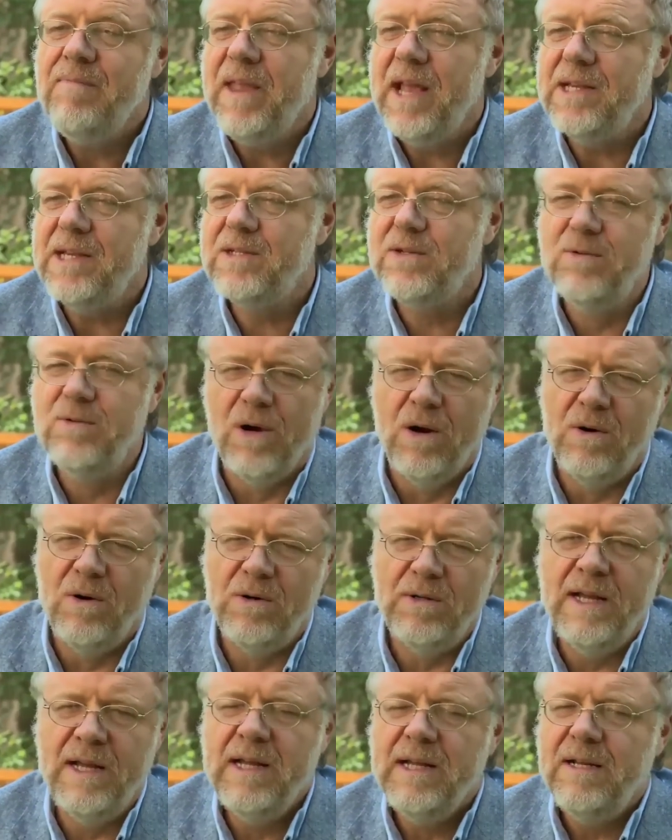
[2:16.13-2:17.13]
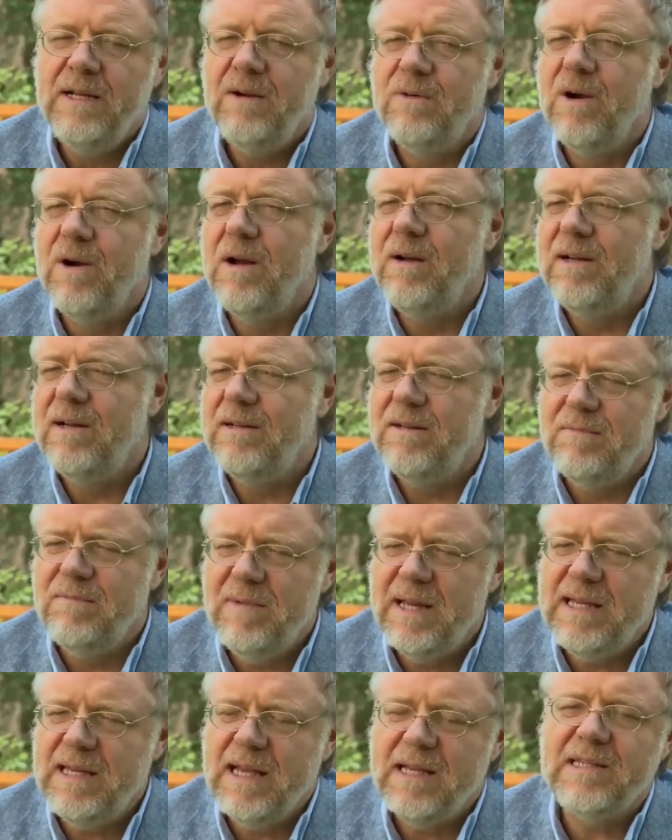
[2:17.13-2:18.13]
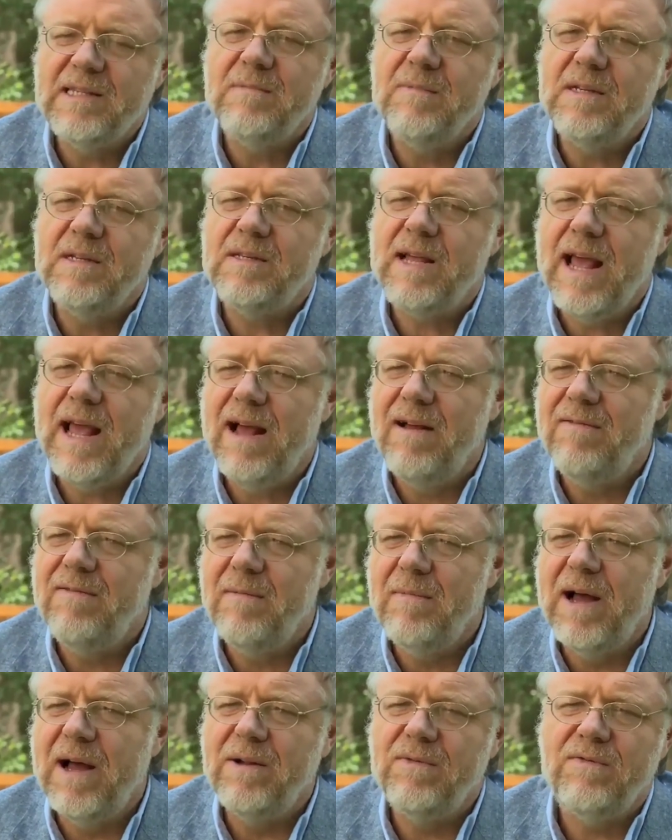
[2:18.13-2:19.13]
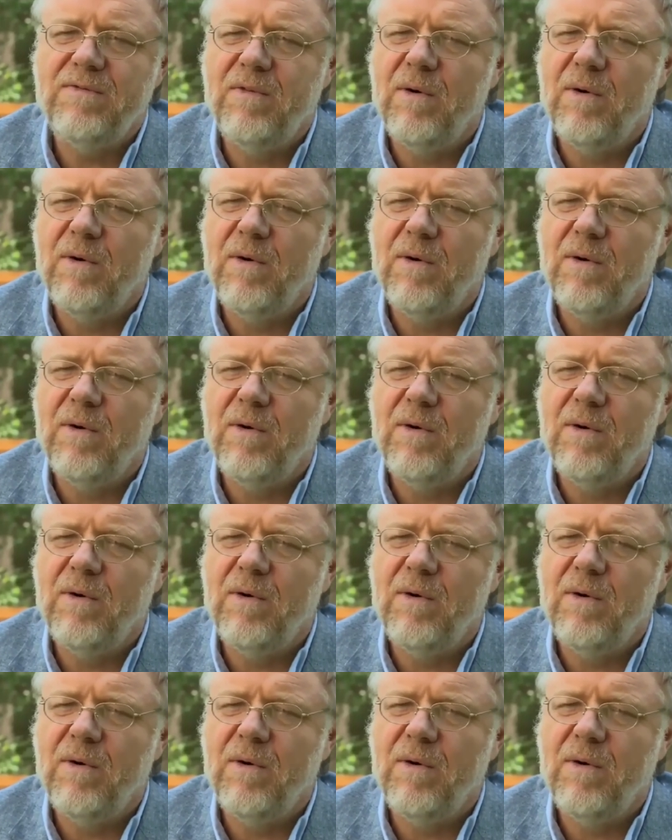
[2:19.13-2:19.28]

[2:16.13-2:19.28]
has grown uh, many estimates have about